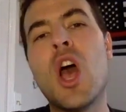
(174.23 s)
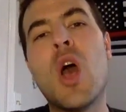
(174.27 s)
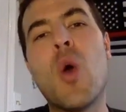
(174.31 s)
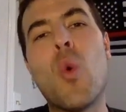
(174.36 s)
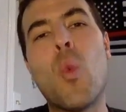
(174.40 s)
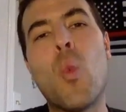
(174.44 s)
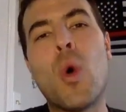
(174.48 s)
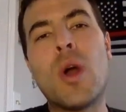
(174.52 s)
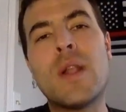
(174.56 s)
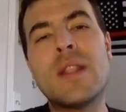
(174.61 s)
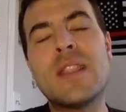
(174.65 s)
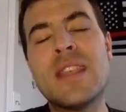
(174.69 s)

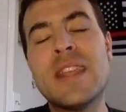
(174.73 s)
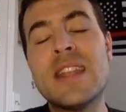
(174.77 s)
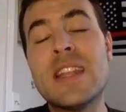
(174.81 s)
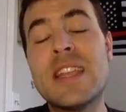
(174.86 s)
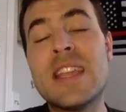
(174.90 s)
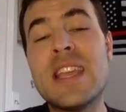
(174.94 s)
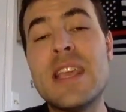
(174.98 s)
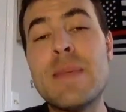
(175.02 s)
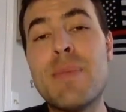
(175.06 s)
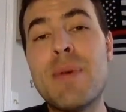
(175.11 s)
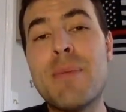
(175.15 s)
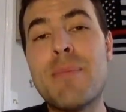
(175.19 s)
One thing to
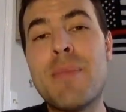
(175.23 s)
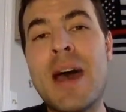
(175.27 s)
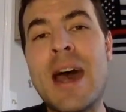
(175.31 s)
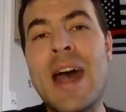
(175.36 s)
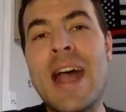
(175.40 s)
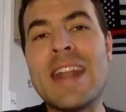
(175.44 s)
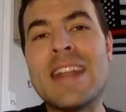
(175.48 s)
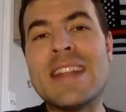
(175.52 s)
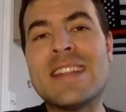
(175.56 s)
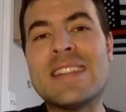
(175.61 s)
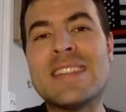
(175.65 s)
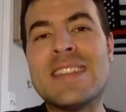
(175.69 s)
keep in
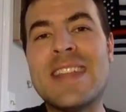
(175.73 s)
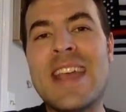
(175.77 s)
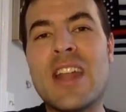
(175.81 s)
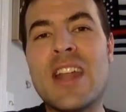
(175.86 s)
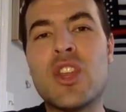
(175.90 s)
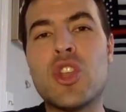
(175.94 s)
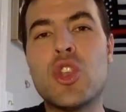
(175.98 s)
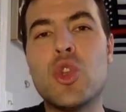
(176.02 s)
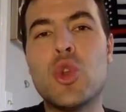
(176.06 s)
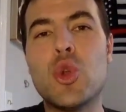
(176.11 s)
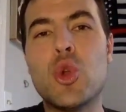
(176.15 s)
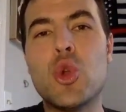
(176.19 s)
mind is that
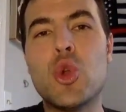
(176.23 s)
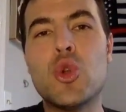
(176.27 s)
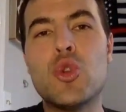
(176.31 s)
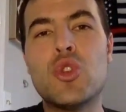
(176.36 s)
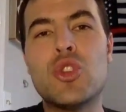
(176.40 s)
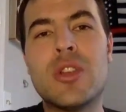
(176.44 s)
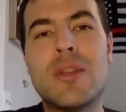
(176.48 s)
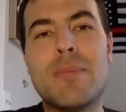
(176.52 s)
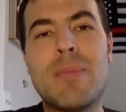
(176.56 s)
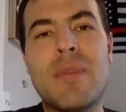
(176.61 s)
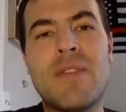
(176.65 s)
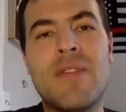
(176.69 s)
you
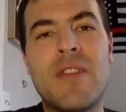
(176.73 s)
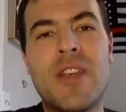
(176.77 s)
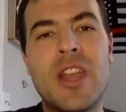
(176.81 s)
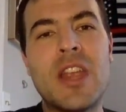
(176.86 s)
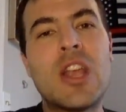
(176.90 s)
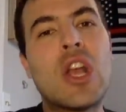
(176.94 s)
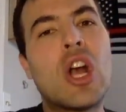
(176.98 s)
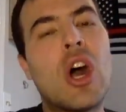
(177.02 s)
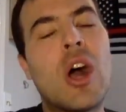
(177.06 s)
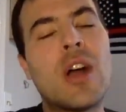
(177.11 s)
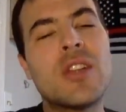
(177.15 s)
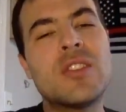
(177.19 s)
should be very
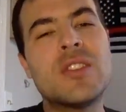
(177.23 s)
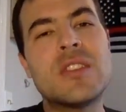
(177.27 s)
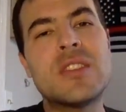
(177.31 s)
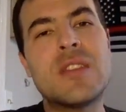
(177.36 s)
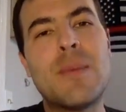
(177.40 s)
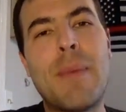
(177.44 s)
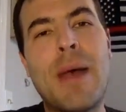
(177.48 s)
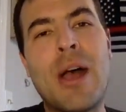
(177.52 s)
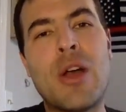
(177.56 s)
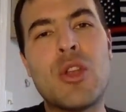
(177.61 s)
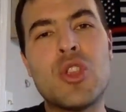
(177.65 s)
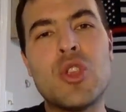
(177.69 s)
cautious
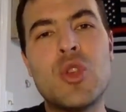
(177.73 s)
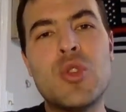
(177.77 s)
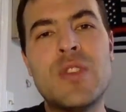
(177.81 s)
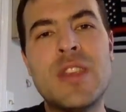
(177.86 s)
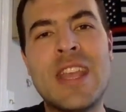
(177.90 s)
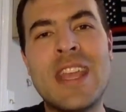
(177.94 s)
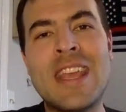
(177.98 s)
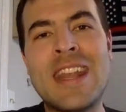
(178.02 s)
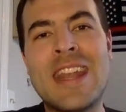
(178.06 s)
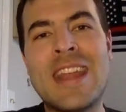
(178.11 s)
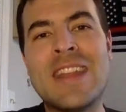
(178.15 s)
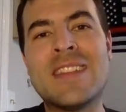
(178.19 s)
about
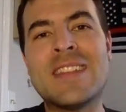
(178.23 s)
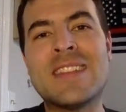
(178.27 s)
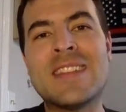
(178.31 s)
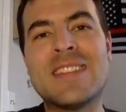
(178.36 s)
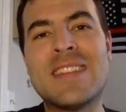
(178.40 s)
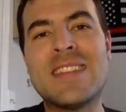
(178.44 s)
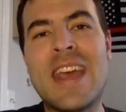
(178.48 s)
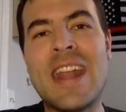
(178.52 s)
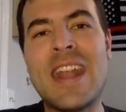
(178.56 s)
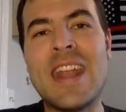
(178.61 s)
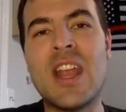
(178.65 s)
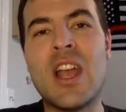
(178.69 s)
using it in the
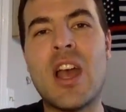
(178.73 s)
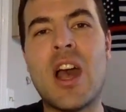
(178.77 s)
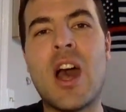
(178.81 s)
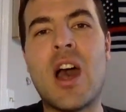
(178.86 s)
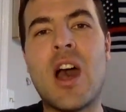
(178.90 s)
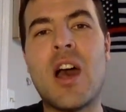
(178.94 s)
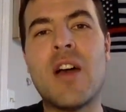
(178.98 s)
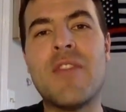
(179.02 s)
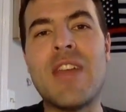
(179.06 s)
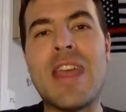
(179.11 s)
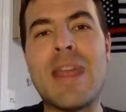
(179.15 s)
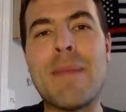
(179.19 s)
setting
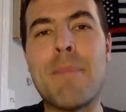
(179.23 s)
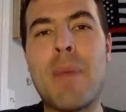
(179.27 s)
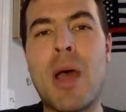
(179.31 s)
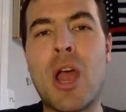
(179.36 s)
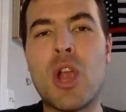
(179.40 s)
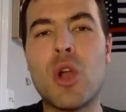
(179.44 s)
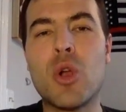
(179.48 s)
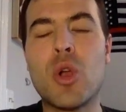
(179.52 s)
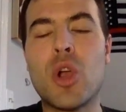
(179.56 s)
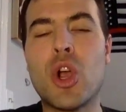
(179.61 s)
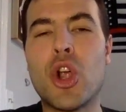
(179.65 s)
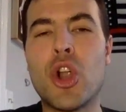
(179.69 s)
of a
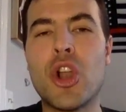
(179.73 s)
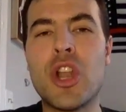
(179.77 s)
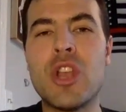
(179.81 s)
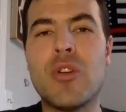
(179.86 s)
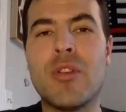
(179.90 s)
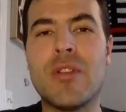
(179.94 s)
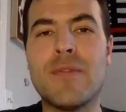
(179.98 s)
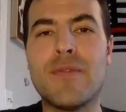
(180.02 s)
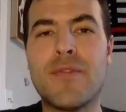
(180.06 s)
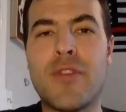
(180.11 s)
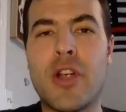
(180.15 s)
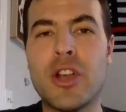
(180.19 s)

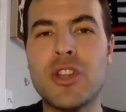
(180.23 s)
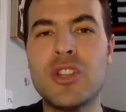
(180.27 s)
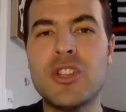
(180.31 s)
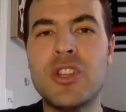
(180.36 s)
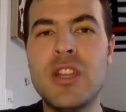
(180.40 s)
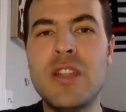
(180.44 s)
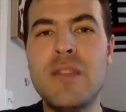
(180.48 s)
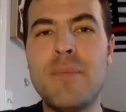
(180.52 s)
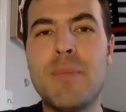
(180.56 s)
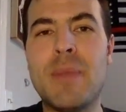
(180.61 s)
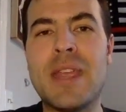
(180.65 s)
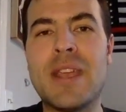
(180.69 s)
myocardial
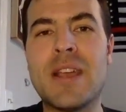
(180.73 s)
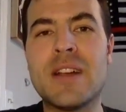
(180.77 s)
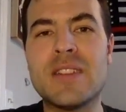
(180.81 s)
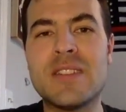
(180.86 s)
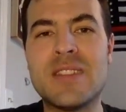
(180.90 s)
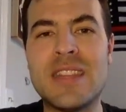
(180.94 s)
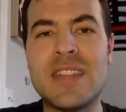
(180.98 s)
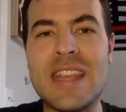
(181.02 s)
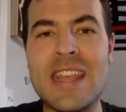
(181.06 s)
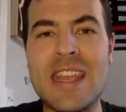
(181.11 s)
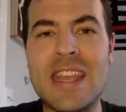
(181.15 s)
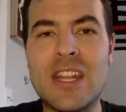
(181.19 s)
infarction, because
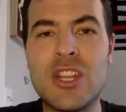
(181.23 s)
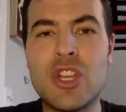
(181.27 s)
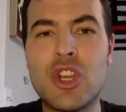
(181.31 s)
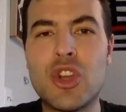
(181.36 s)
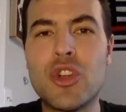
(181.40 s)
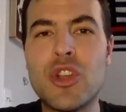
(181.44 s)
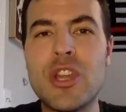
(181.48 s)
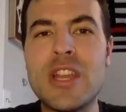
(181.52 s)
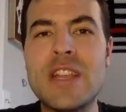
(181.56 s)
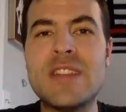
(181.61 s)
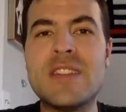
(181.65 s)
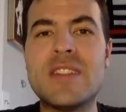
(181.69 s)
the
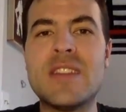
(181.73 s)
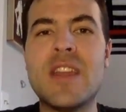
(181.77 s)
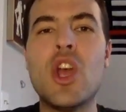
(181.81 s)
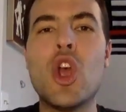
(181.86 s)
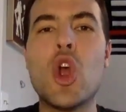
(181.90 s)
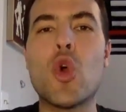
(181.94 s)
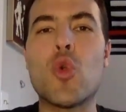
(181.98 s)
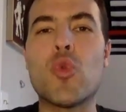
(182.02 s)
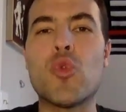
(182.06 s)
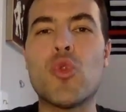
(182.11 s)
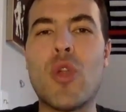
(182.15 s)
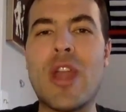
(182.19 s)
increased
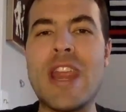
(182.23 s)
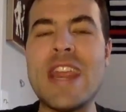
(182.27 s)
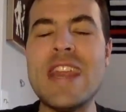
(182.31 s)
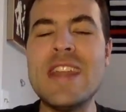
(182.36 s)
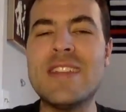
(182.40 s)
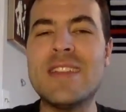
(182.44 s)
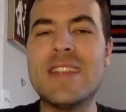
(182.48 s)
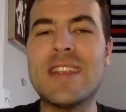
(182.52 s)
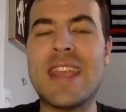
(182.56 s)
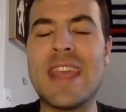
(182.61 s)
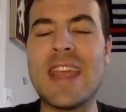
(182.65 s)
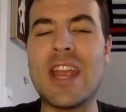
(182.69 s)
rate
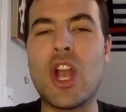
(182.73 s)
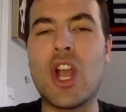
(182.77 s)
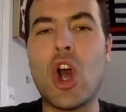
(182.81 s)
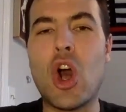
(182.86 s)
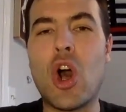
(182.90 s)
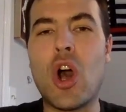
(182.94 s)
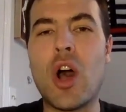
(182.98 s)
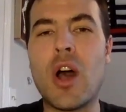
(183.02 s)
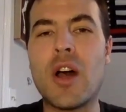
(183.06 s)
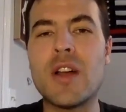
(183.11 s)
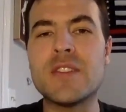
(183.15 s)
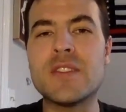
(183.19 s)
can
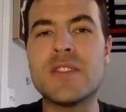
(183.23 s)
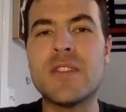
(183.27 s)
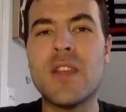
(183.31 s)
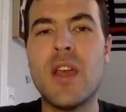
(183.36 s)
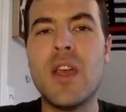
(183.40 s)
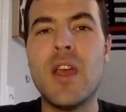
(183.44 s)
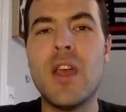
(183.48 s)
cause